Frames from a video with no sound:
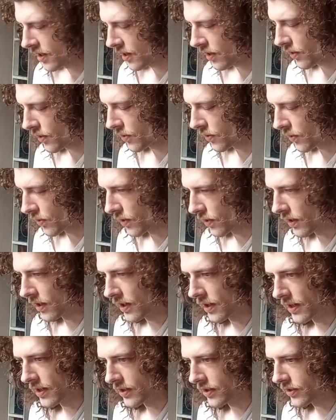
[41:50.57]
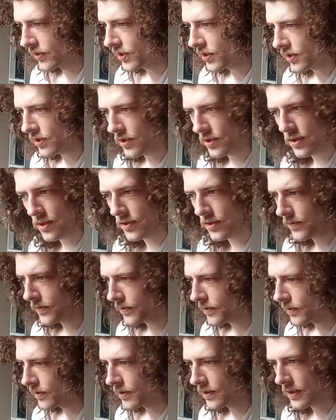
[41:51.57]
1, 2,
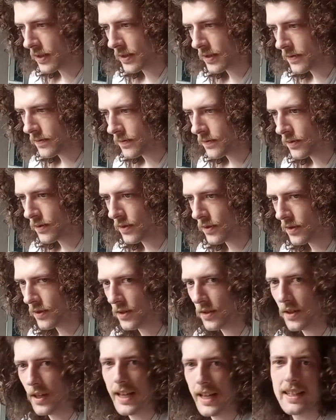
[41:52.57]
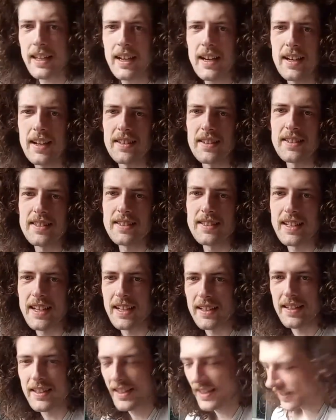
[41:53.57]
3, 4. I can't
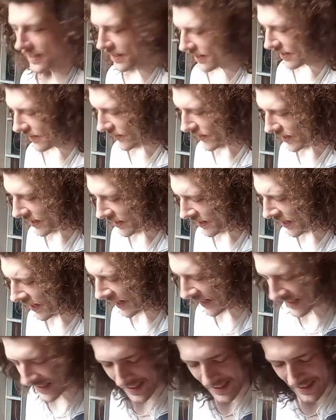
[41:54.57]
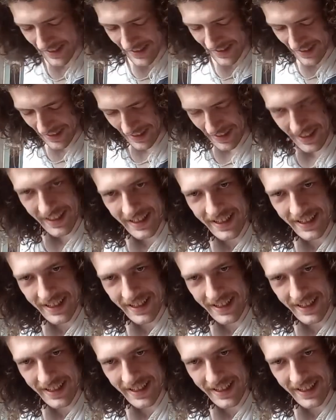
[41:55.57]
sing, right? I need a singer.